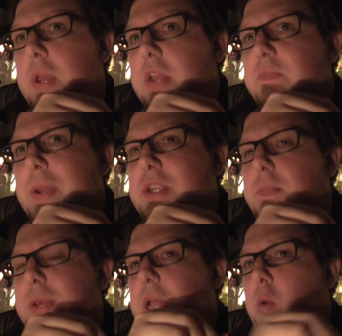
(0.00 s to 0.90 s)
it's meant to
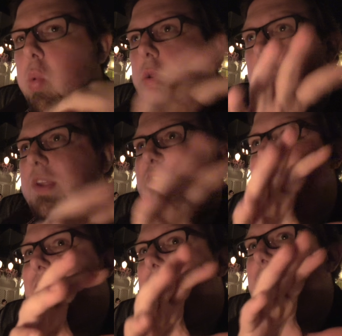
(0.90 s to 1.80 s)
be like we're in
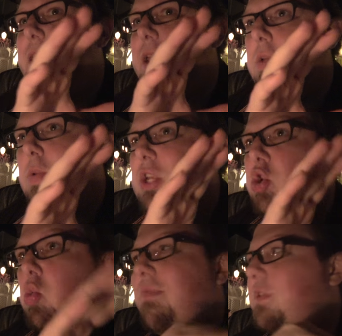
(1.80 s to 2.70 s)
Louisiana, and then we
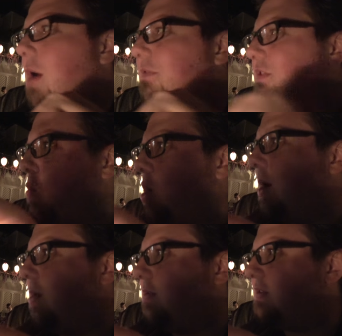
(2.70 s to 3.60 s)
drift off
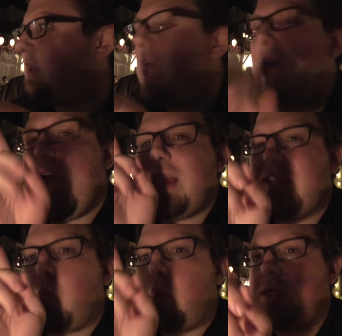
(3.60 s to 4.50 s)
somewhere else. And
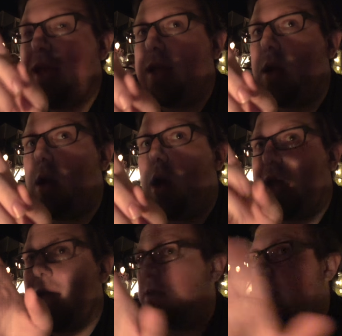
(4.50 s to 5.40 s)
that's one thing,
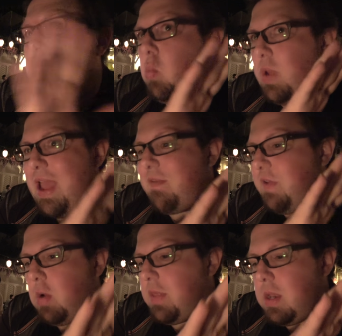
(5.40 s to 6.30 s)
again, that we have
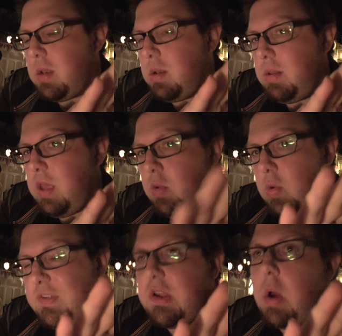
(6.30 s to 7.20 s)
here that the other
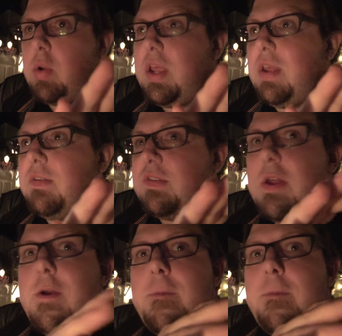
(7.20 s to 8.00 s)
ones don't, is,